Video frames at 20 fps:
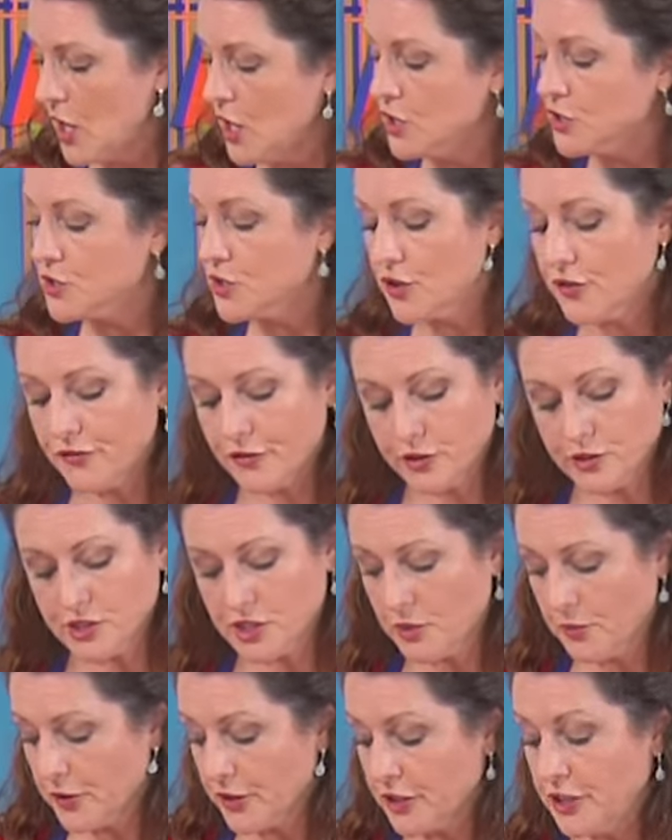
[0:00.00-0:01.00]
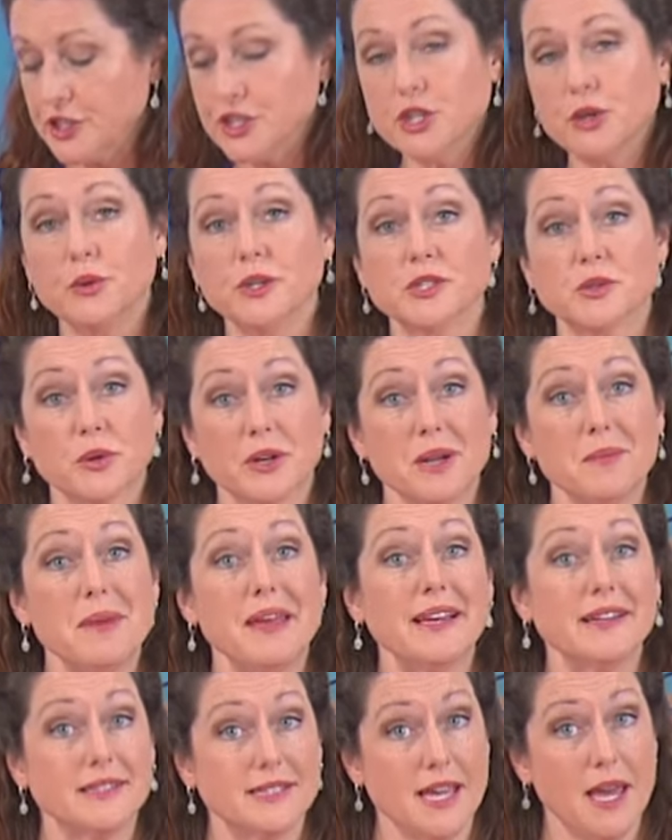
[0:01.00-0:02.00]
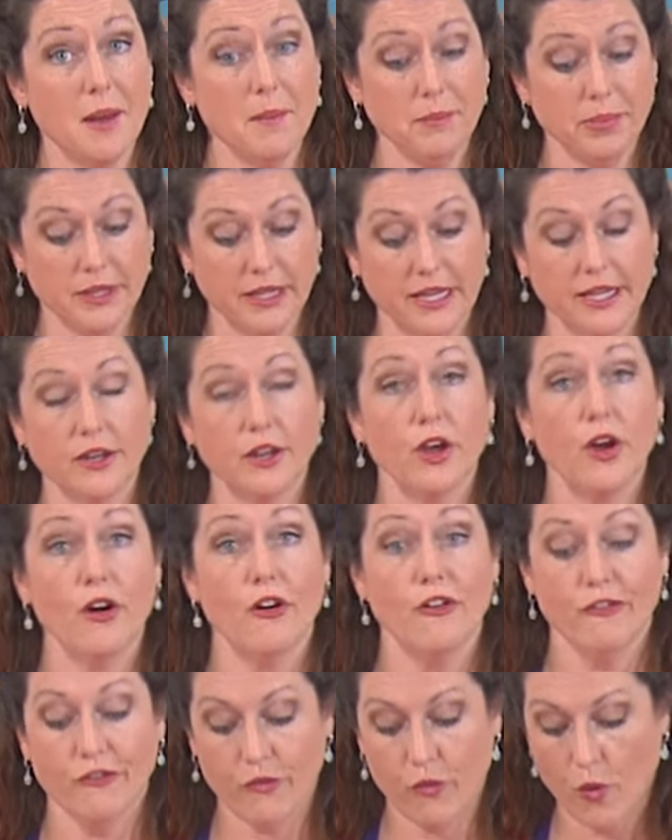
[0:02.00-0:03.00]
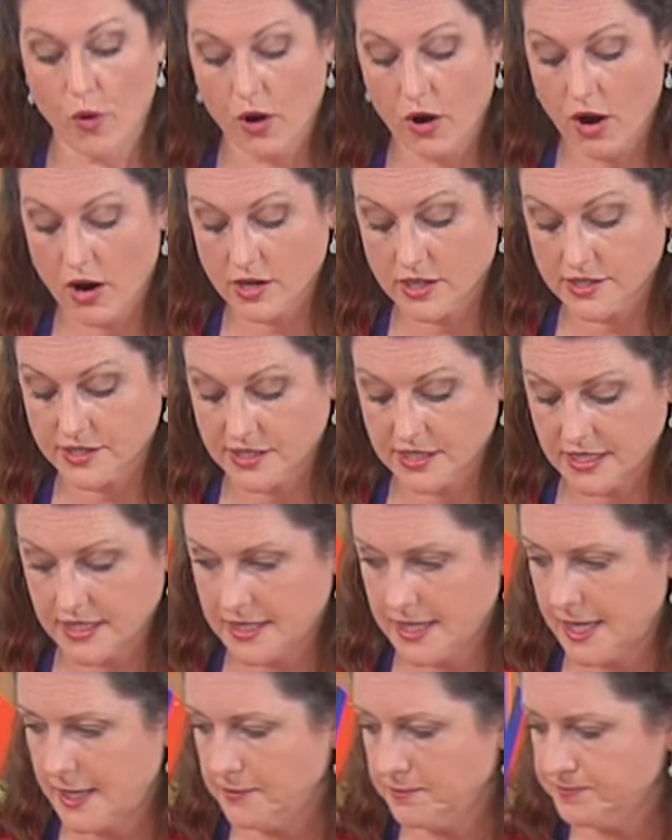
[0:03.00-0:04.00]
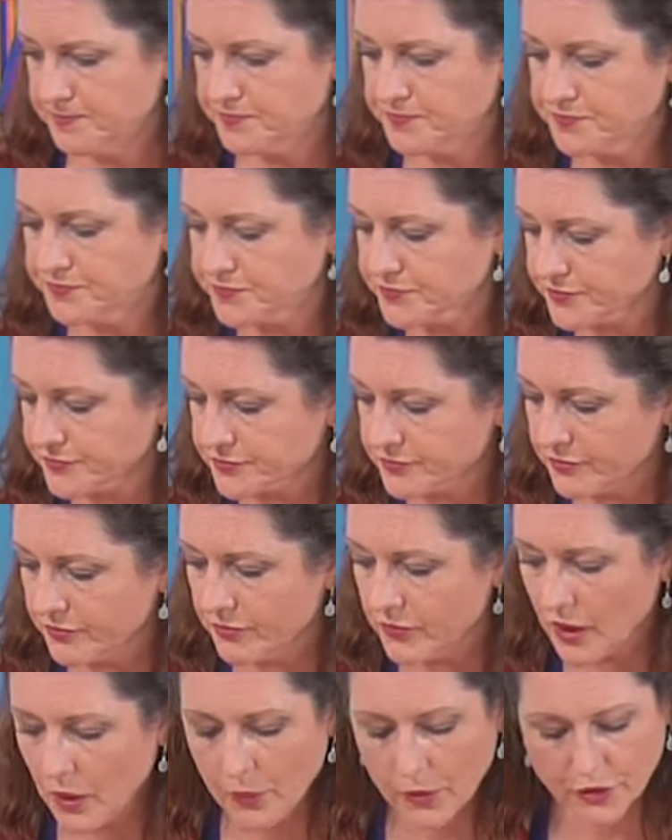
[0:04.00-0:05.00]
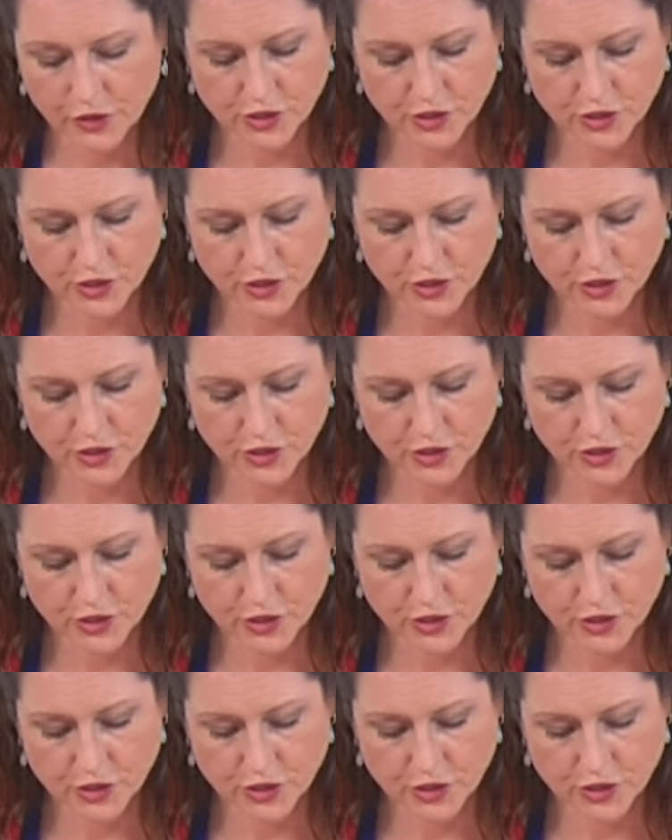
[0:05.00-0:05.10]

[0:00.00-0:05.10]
So the first thing we're gonna do is we're gonna make a template for our CD. We're